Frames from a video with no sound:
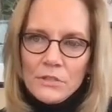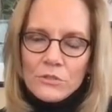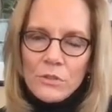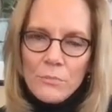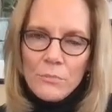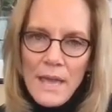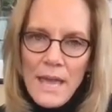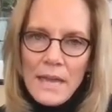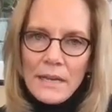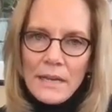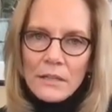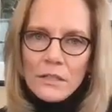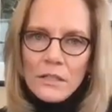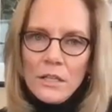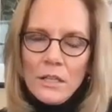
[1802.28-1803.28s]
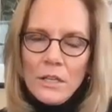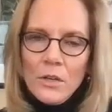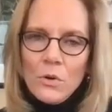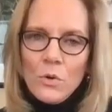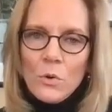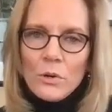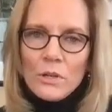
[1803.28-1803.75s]
traumatic
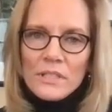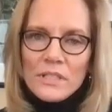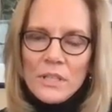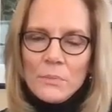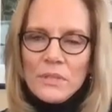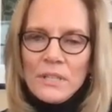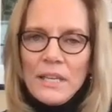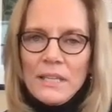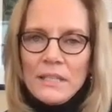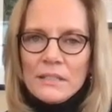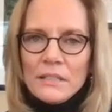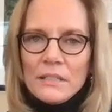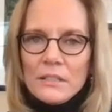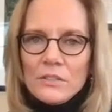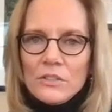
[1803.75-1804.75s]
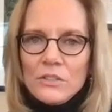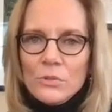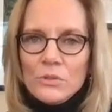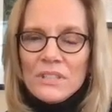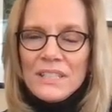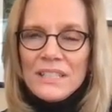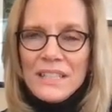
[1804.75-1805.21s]
or in some cases
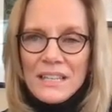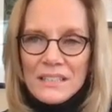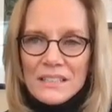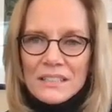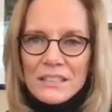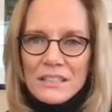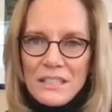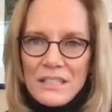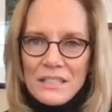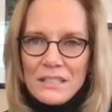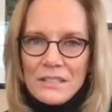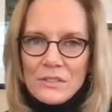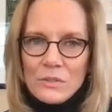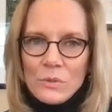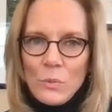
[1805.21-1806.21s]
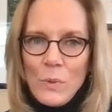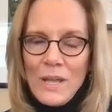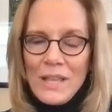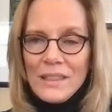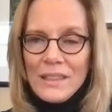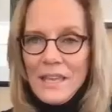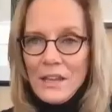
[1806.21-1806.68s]
used against clients
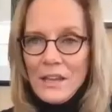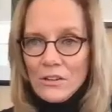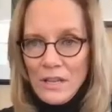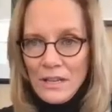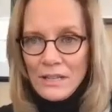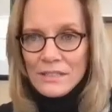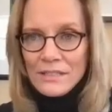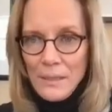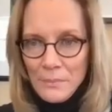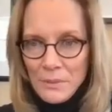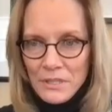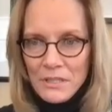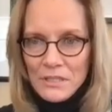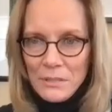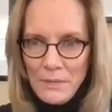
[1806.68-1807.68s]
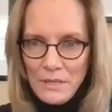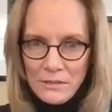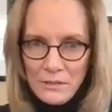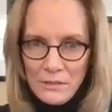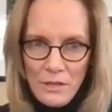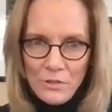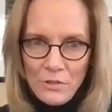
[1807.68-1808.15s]
when they are not accepted into
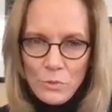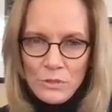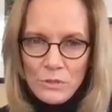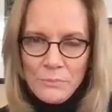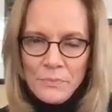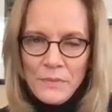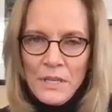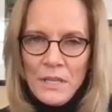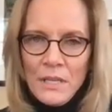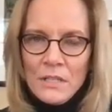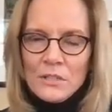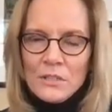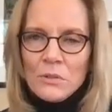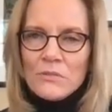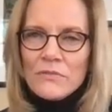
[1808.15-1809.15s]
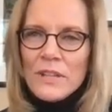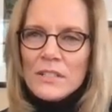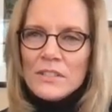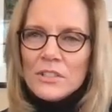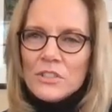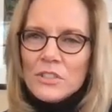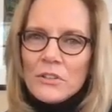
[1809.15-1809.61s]
mental health court. So
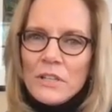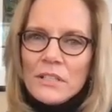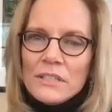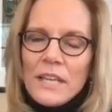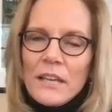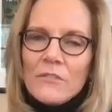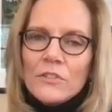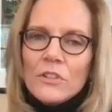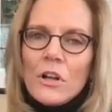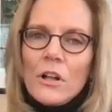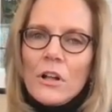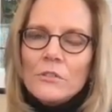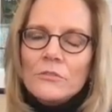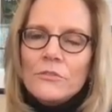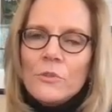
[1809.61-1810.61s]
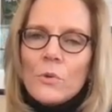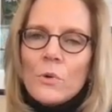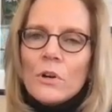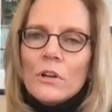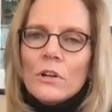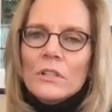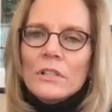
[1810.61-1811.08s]
defense attorneys have called
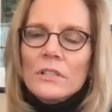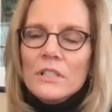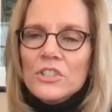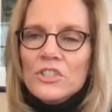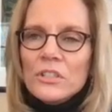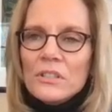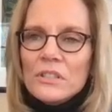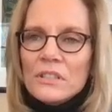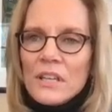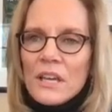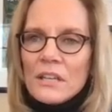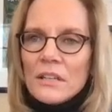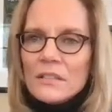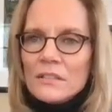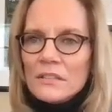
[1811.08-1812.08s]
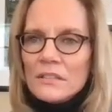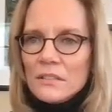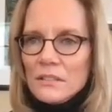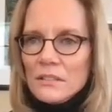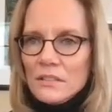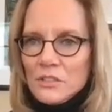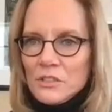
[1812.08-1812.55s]
for clinicians, not
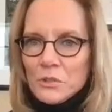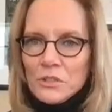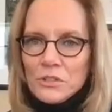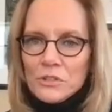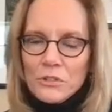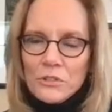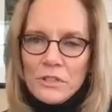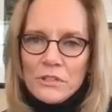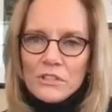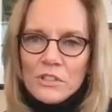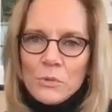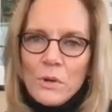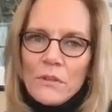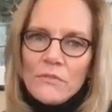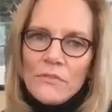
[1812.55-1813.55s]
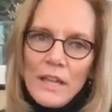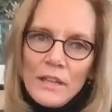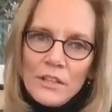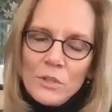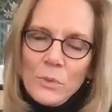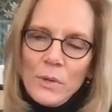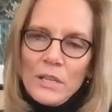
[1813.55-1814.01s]
assistant district attorneys, to
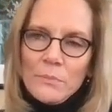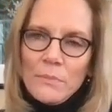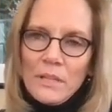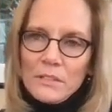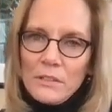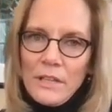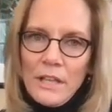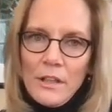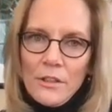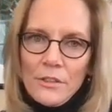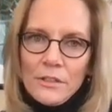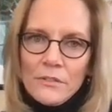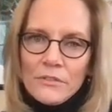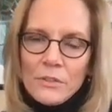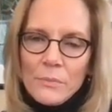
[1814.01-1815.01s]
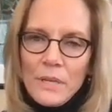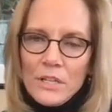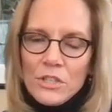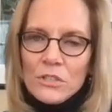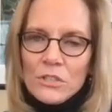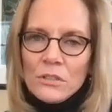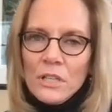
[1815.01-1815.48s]
evaluate mental health
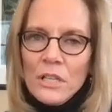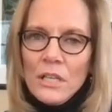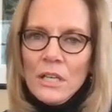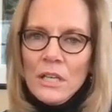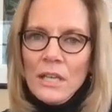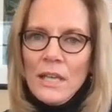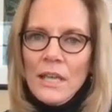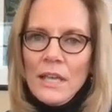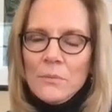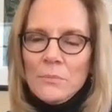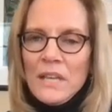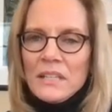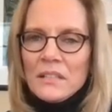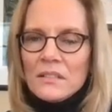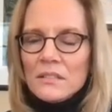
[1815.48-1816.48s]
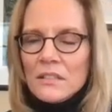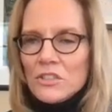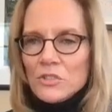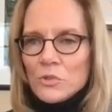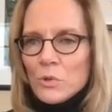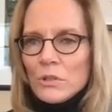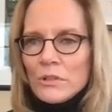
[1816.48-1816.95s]
information and make
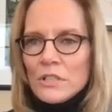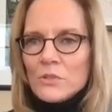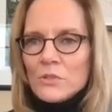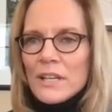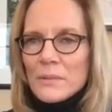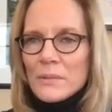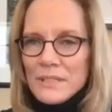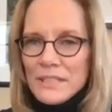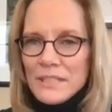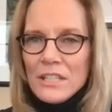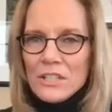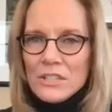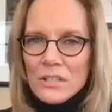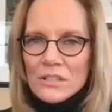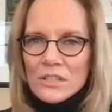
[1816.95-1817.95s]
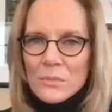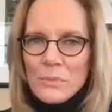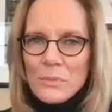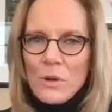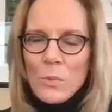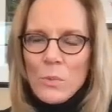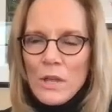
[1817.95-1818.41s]
decisions or at least recommendations
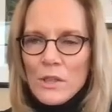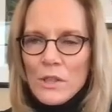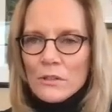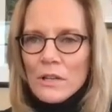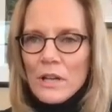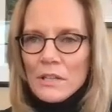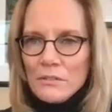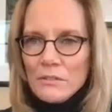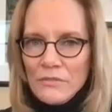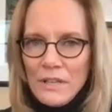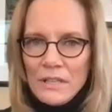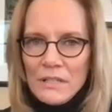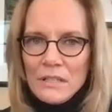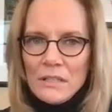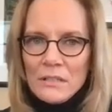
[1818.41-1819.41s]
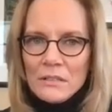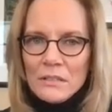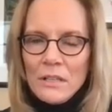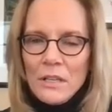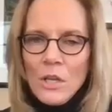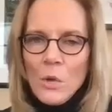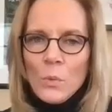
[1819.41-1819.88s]
about whether a defendant
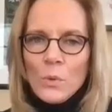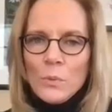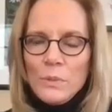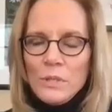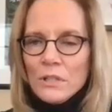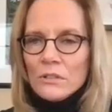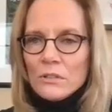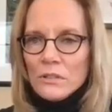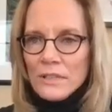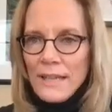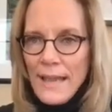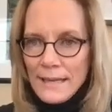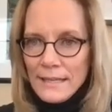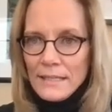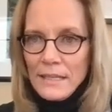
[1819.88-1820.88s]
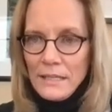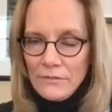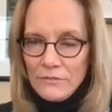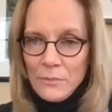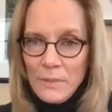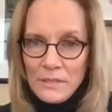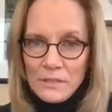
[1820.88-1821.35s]
would be a good candidate
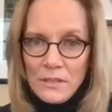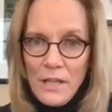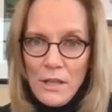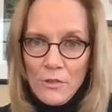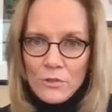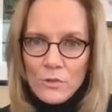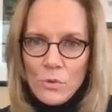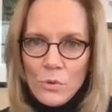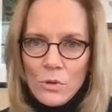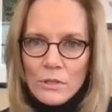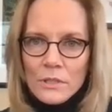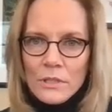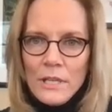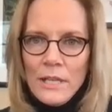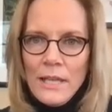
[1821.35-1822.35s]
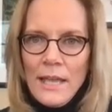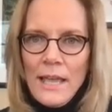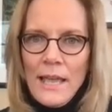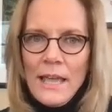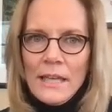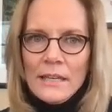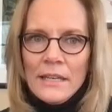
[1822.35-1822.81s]
for mental health court.
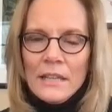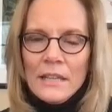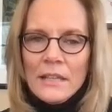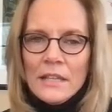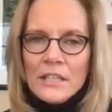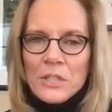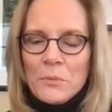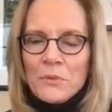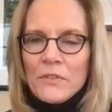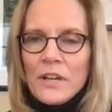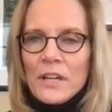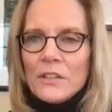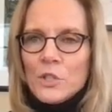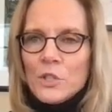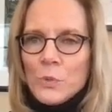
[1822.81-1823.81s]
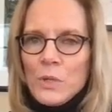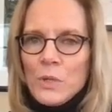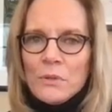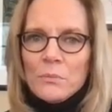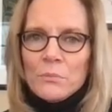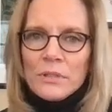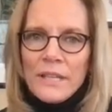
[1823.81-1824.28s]
And then to provide the
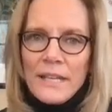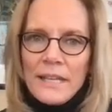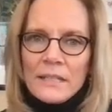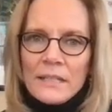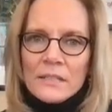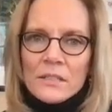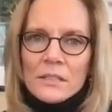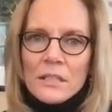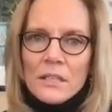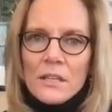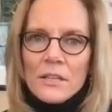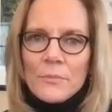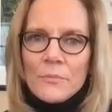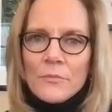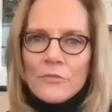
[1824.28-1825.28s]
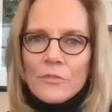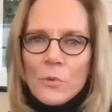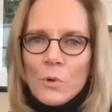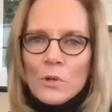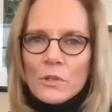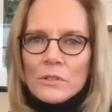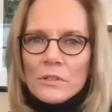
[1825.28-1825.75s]
treatment plans
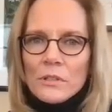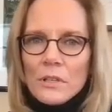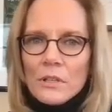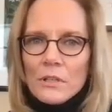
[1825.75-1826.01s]
for